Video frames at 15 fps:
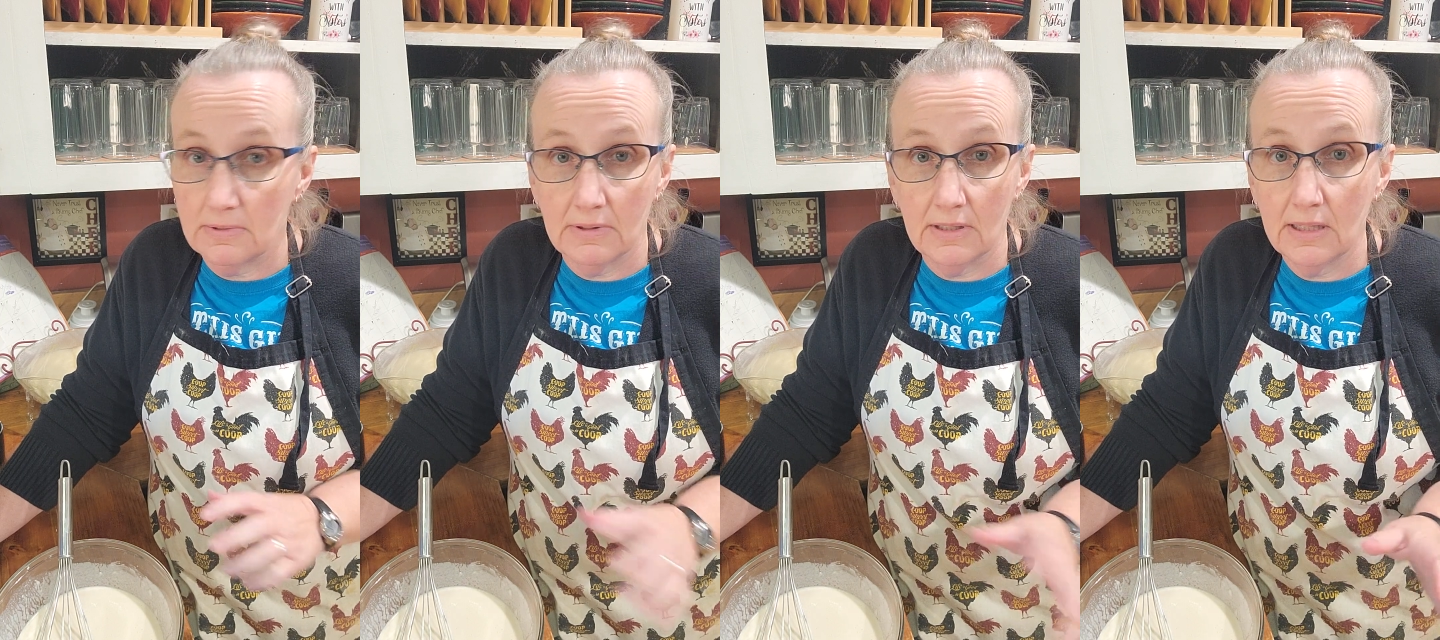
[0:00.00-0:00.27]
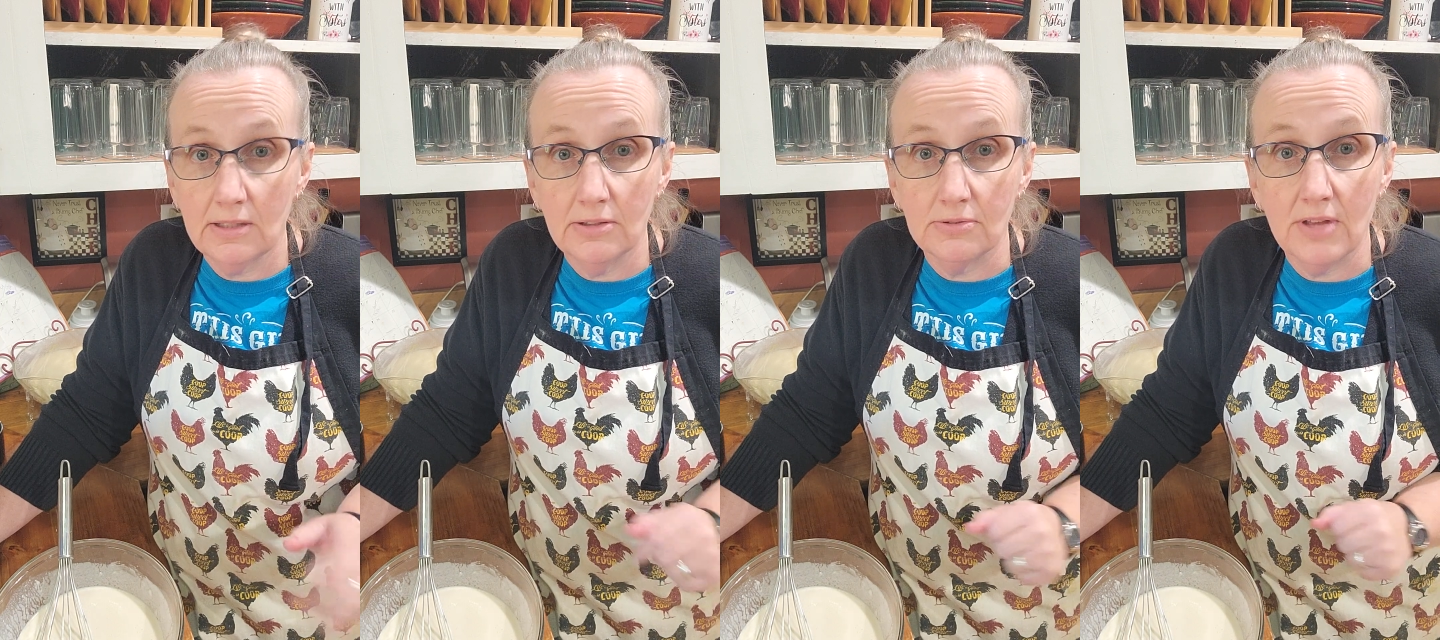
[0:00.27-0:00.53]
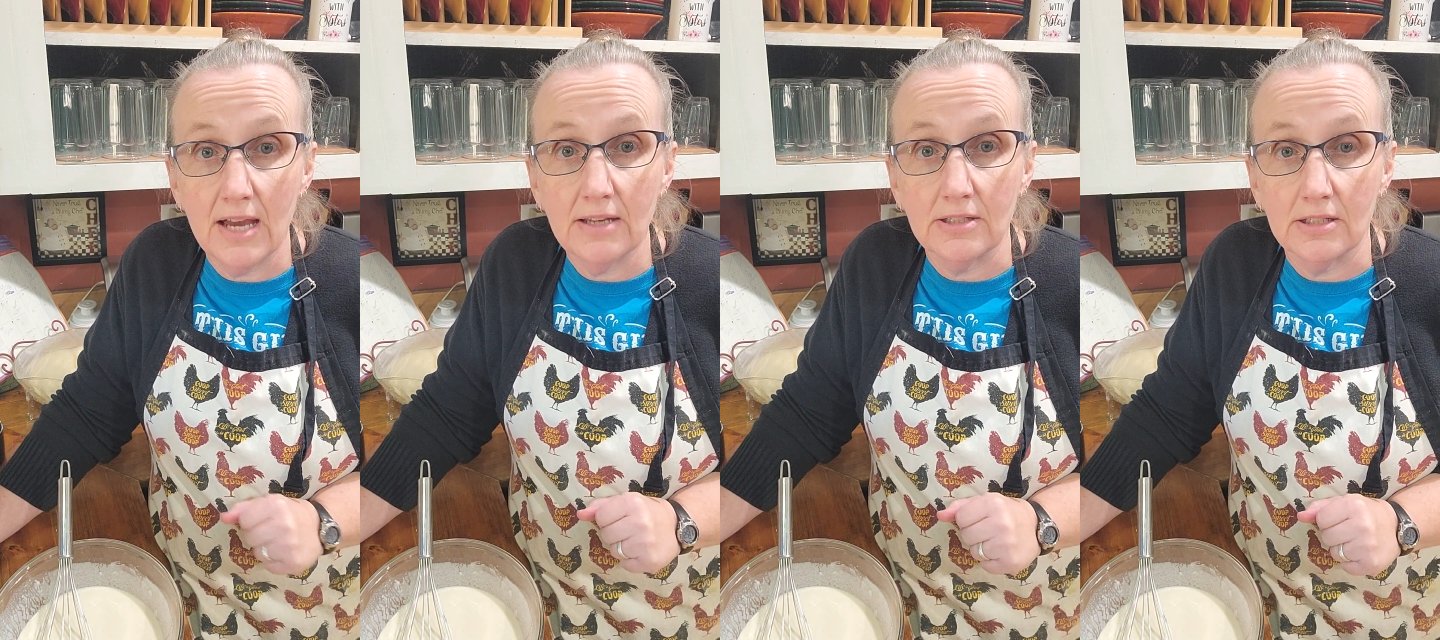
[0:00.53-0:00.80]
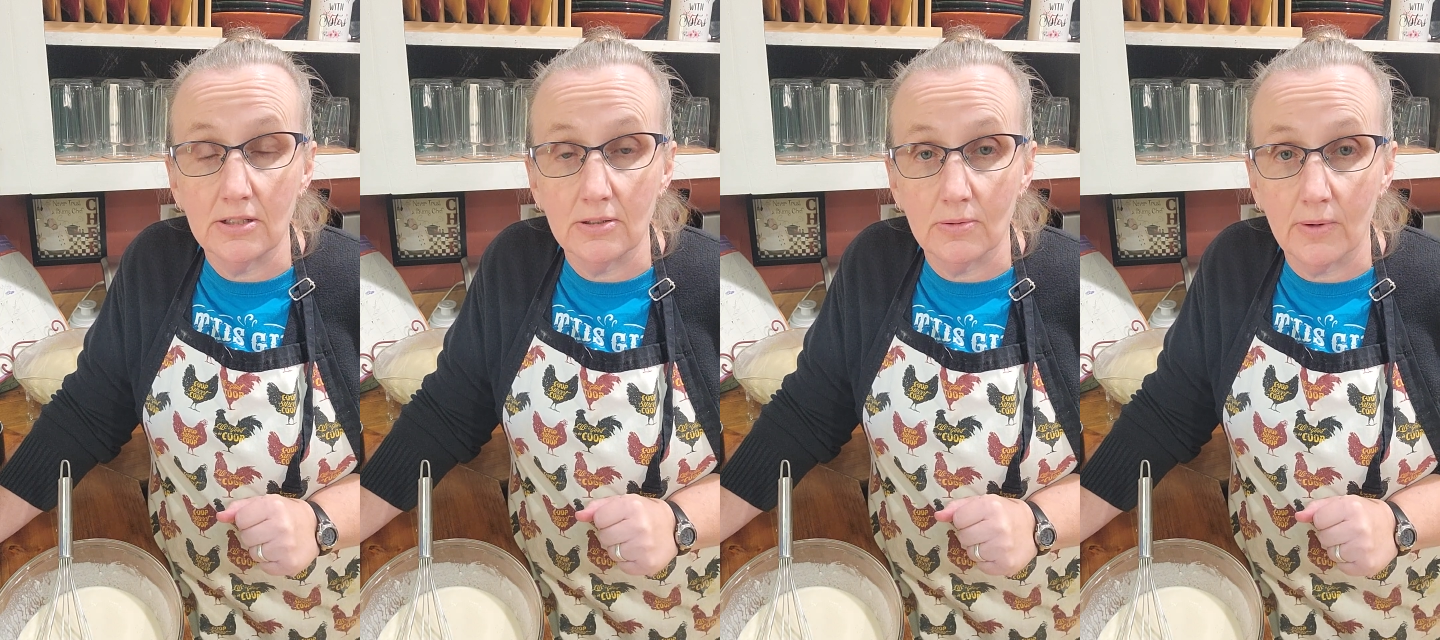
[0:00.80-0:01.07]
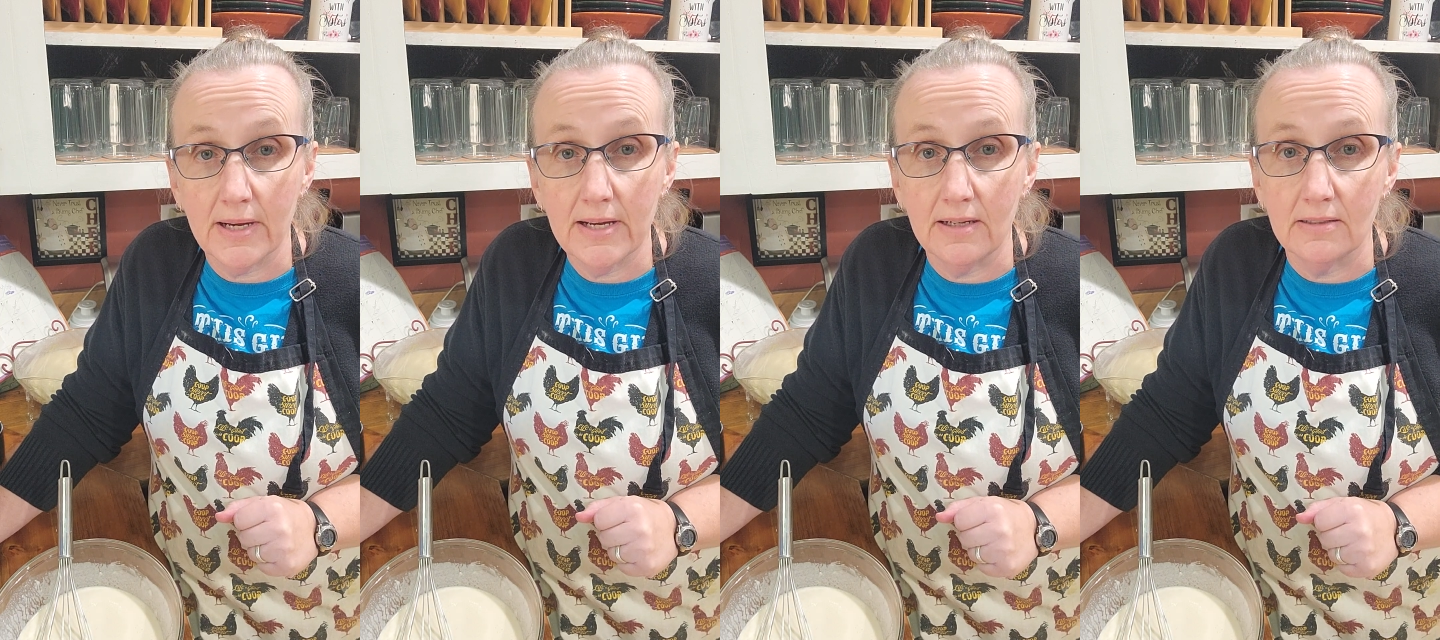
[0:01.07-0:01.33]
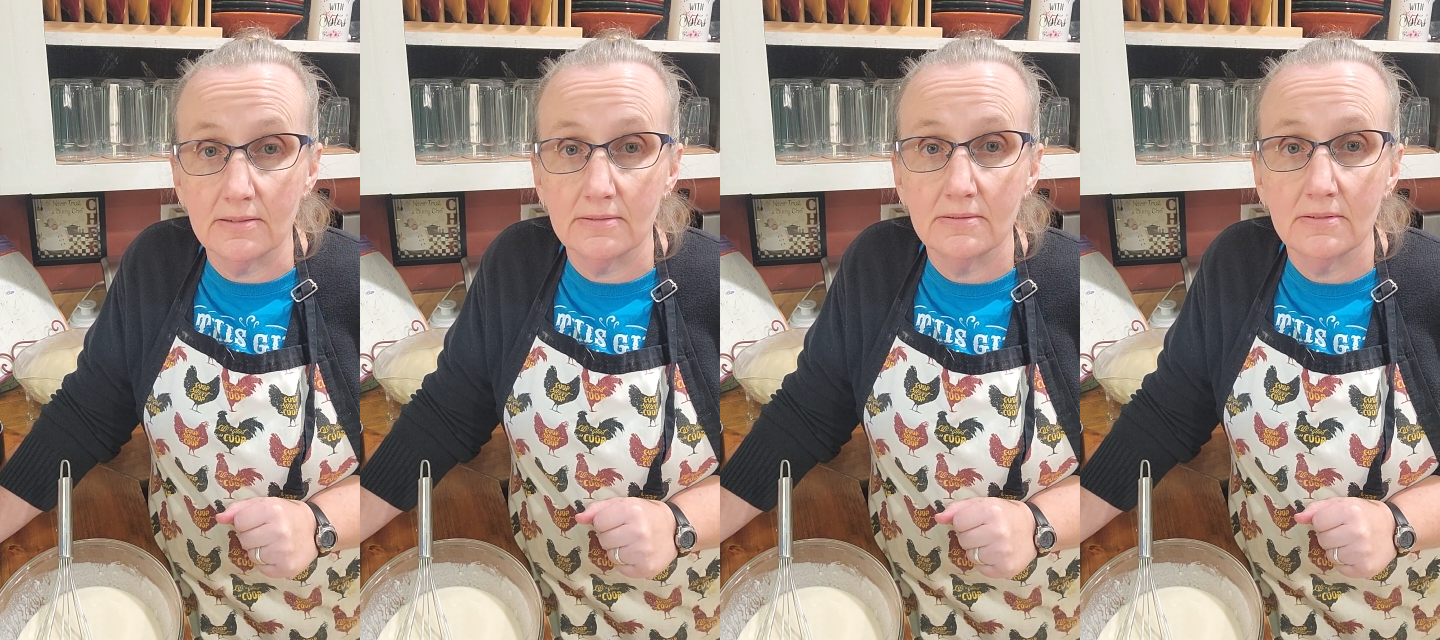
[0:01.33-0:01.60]
They do that year
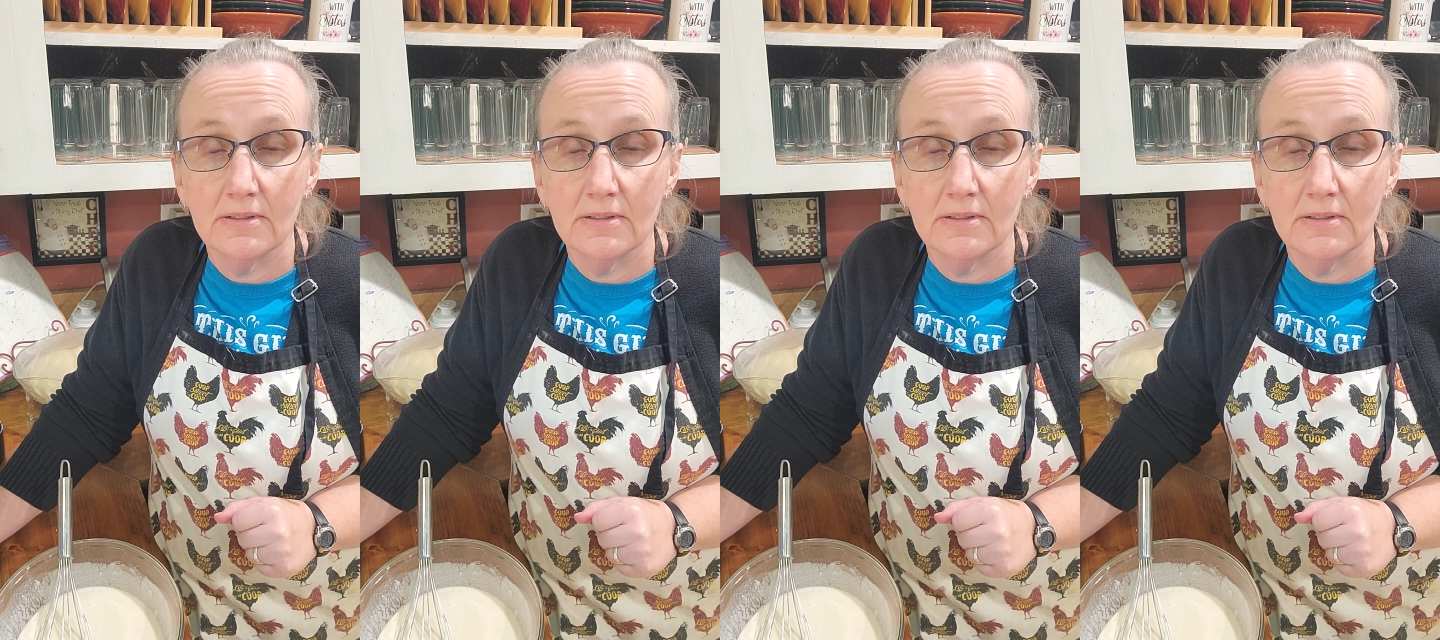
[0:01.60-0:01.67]
round.